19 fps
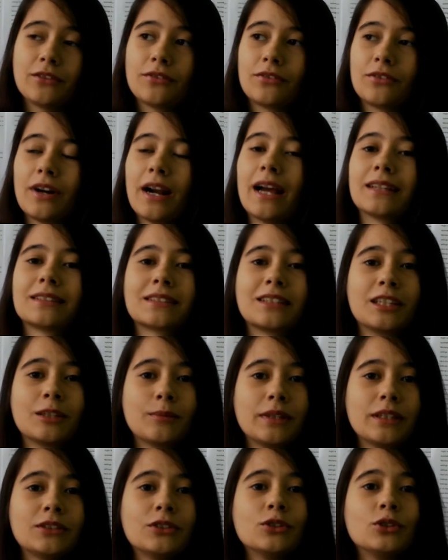for asking
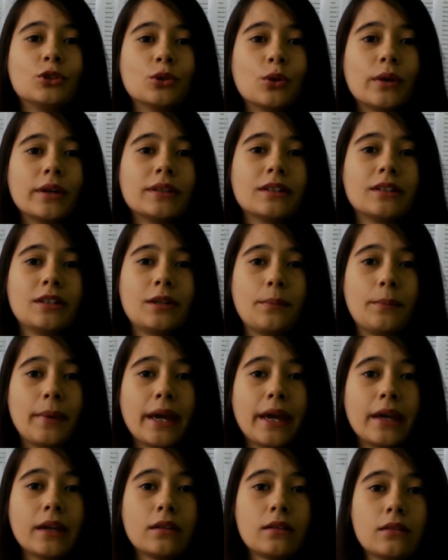me to join the
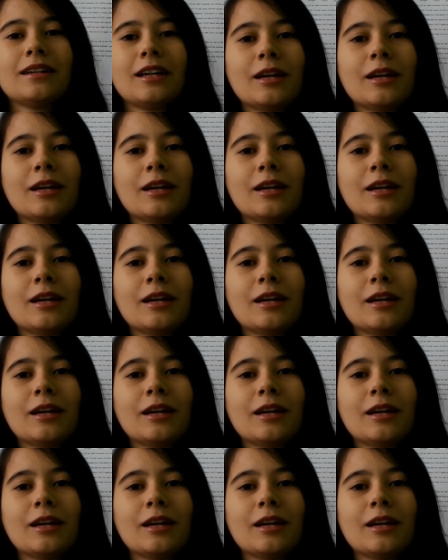debate.